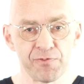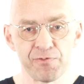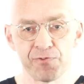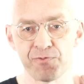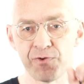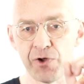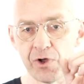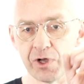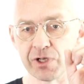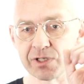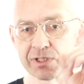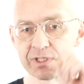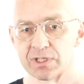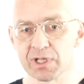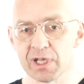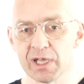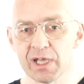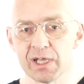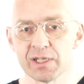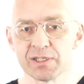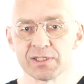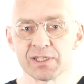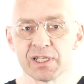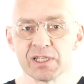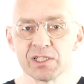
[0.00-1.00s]
First,
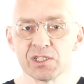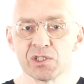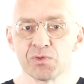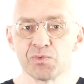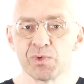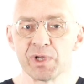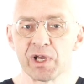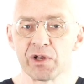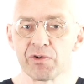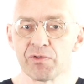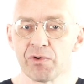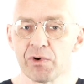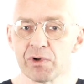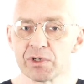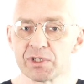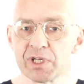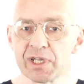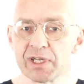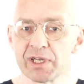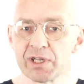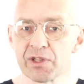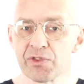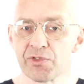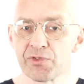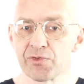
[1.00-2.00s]
since we are
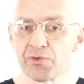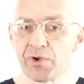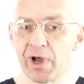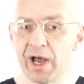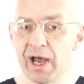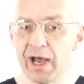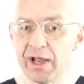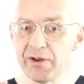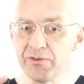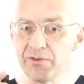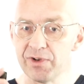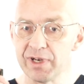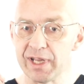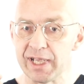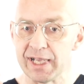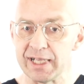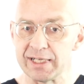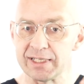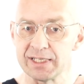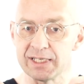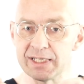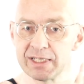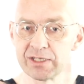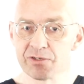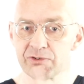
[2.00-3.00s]
rotating through
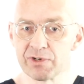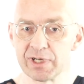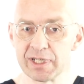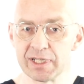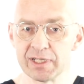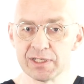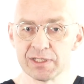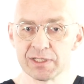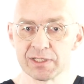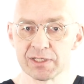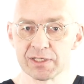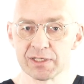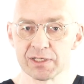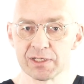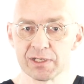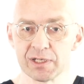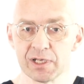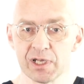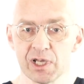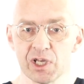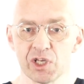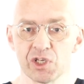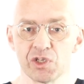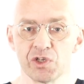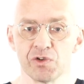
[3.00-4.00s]
180 degrees,
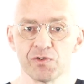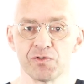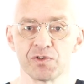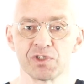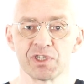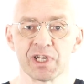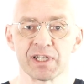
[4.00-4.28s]
you've